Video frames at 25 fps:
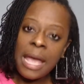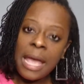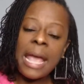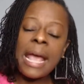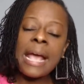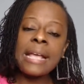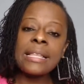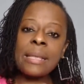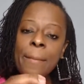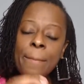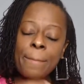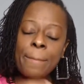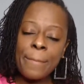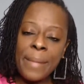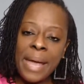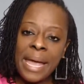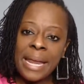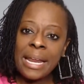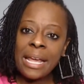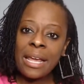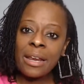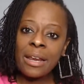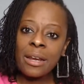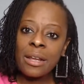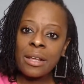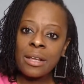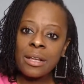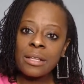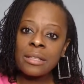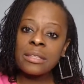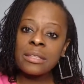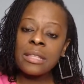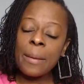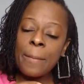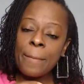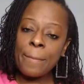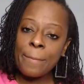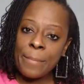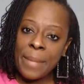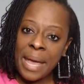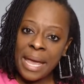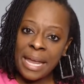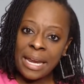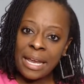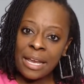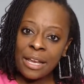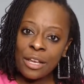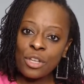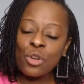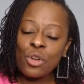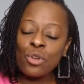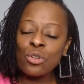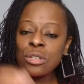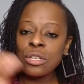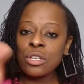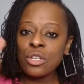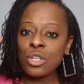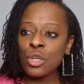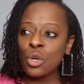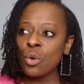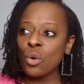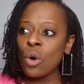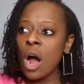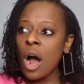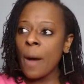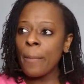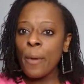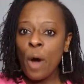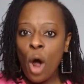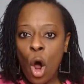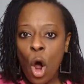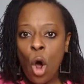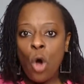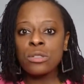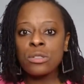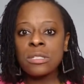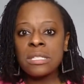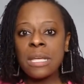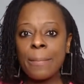And the minute you uphold